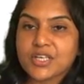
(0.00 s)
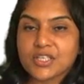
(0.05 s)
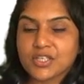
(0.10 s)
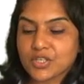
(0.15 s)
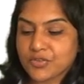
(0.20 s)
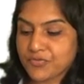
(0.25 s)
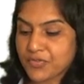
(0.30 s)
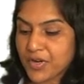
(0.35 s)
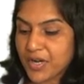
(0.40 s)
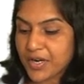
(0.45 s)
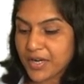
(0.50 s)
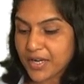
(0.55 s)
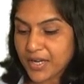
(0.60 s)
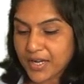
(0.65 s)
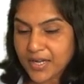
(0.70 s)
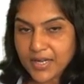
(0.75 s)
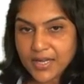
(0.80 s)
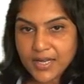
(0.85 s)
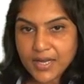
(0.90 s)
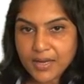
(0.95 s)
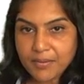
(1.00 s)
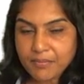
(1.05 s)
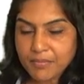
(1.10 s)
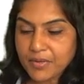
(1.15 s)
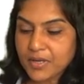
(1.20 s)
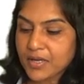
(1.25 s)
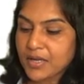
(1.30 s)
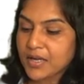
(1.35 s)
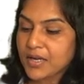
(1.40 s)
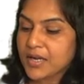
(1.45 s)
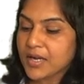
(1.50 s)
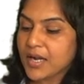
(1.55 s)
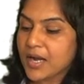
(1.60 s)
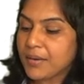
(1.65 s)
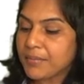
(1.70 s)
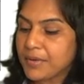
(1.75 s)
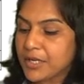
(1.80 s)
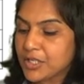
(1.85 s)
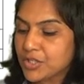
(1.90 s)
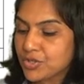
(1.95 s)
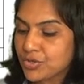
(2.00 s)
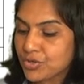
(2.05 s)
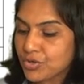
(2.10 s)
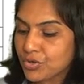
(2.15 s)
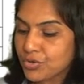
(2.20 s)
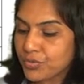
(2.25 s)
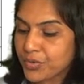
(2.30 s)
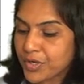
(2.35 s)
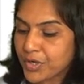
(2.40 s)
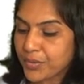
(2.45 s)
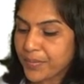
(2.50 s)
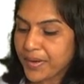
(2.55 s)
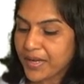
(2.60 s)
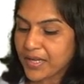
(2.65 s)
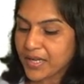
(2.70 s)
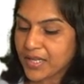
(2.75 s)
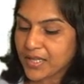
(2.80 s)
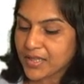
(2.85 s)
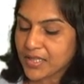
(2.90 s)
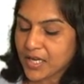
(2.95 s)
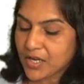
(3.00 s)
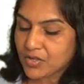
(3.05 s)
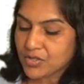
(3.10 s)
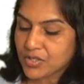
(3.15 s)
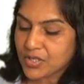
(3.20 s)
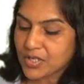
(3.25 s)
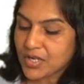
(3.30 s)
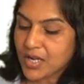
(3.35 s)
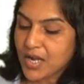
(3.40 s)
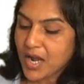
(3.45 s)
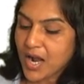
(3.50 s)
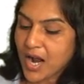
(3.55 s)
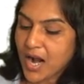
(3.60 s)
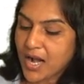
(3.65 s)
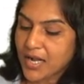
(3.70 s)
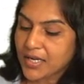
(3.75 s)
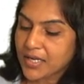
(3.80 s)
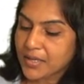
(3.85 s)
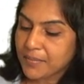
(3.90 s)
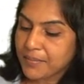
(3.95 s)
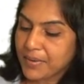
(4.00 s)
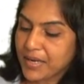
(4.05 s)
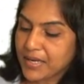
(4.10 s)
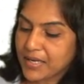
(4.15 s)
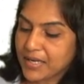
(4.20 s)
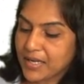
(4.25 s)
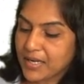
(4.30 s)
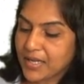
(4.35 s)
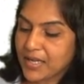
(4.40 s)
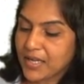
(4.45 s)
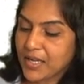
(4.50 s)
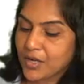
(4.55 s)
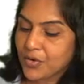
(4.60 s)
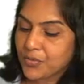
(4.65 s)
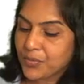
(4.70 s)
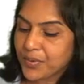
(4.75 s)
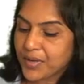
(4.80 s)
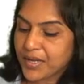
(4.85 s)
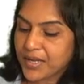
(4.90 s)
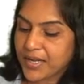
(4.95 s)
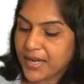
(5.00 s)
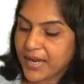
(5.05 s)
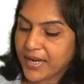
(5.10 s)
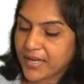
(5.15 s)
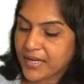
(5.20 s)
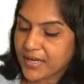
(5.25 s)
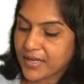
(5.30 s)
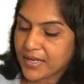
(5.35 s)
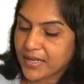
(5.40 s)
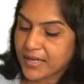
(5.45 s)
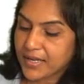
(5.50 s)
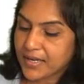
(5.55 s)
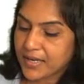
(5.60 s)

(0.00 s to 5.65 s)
is for income. Kamal took over 20,000. Ultimately, we get